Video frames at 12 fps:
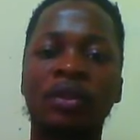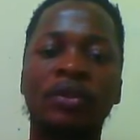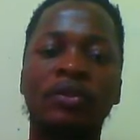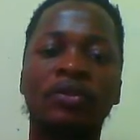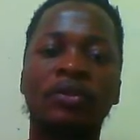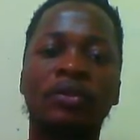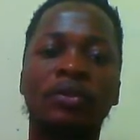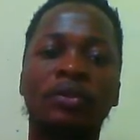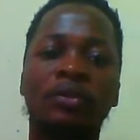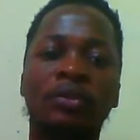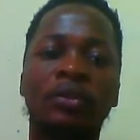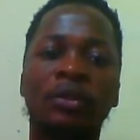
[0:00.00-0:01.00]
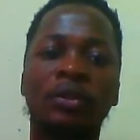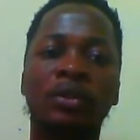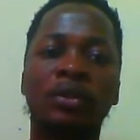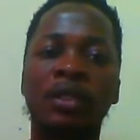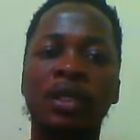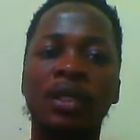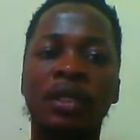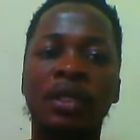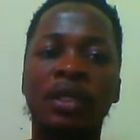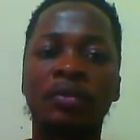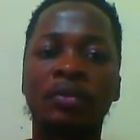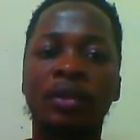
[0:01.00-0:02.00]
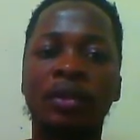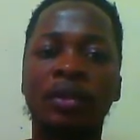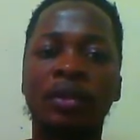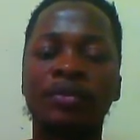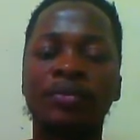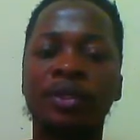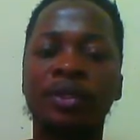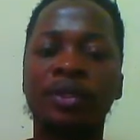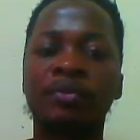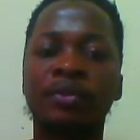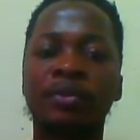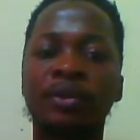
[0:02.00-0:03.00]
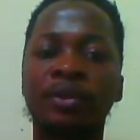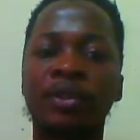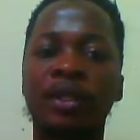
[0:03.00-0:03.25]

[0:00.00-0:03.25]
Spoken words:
So here now our GPS points